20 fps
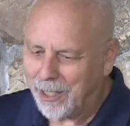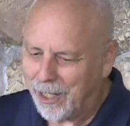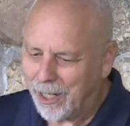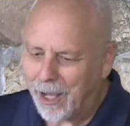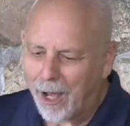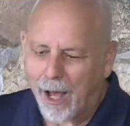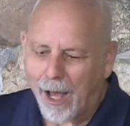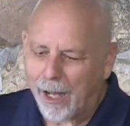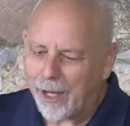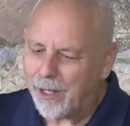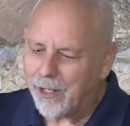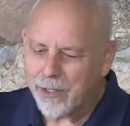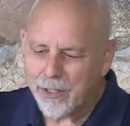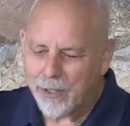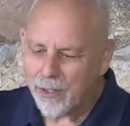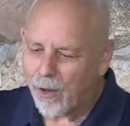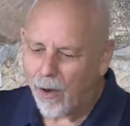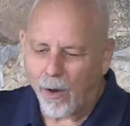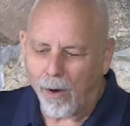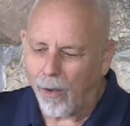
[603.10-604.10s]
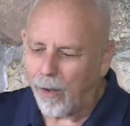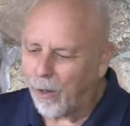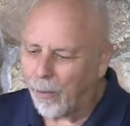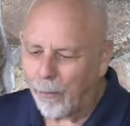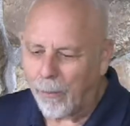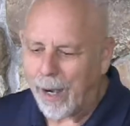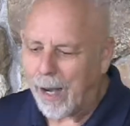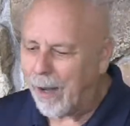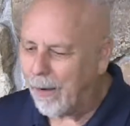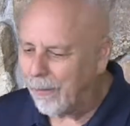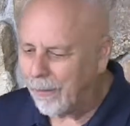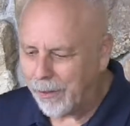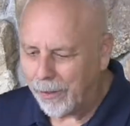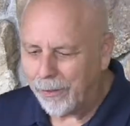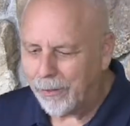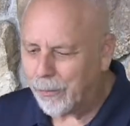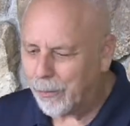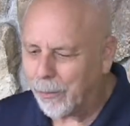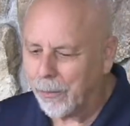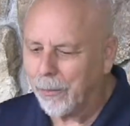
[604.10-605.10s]
the eyes all around
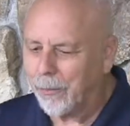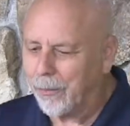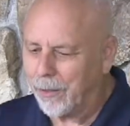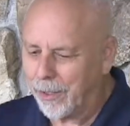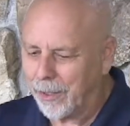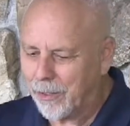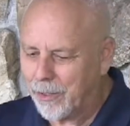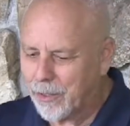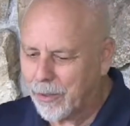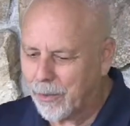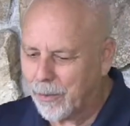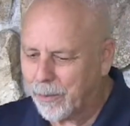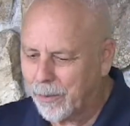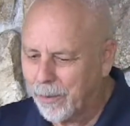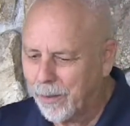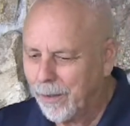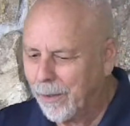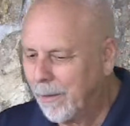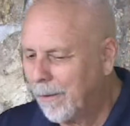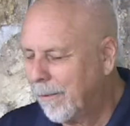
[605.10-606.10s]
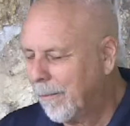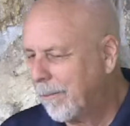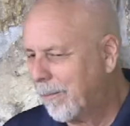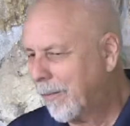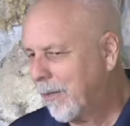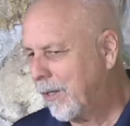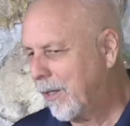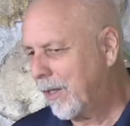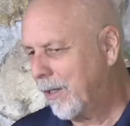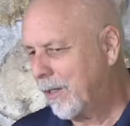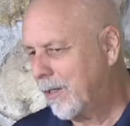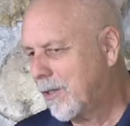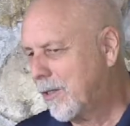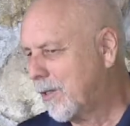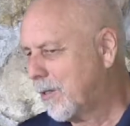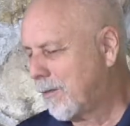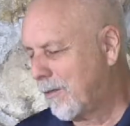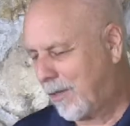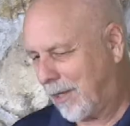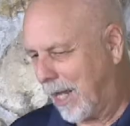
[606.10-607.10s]
and through these,
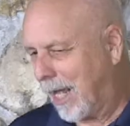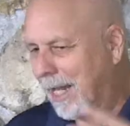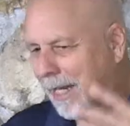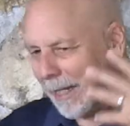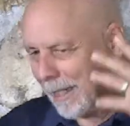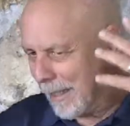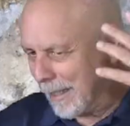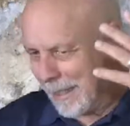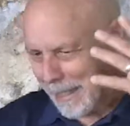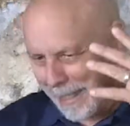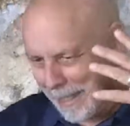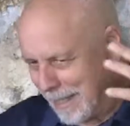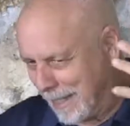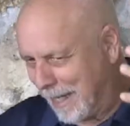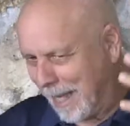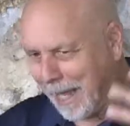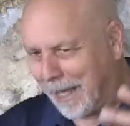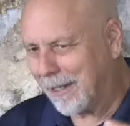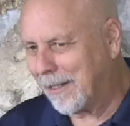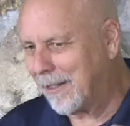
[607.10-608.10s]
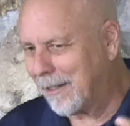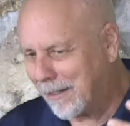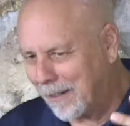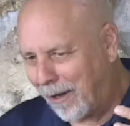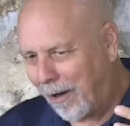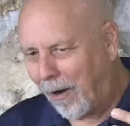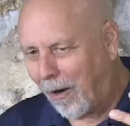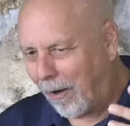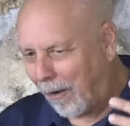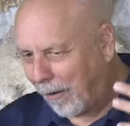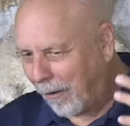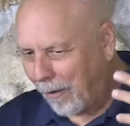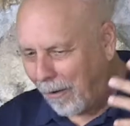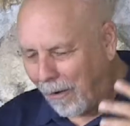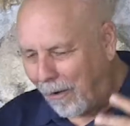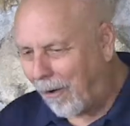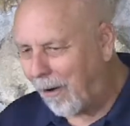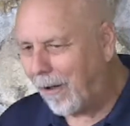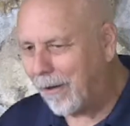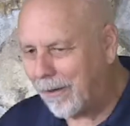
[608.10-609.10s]
these things that are
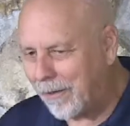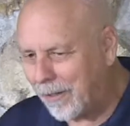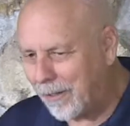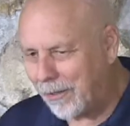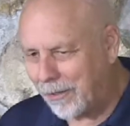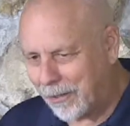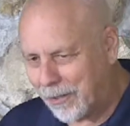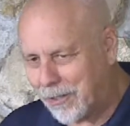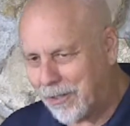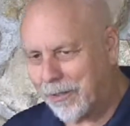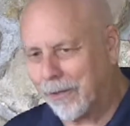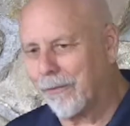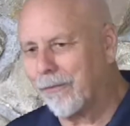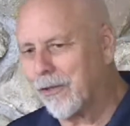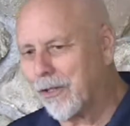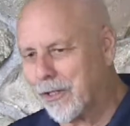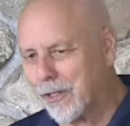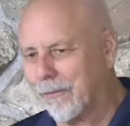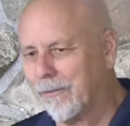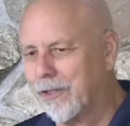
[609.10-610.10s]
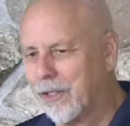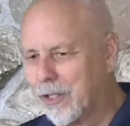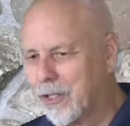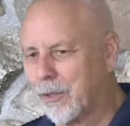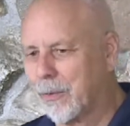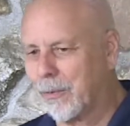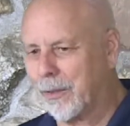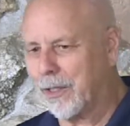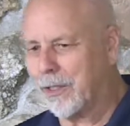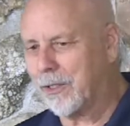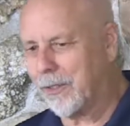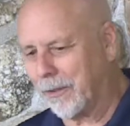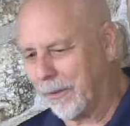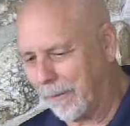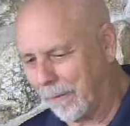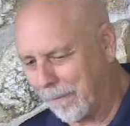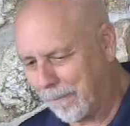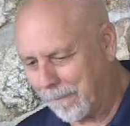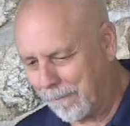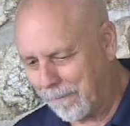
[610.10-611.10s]
on the surface of this creature.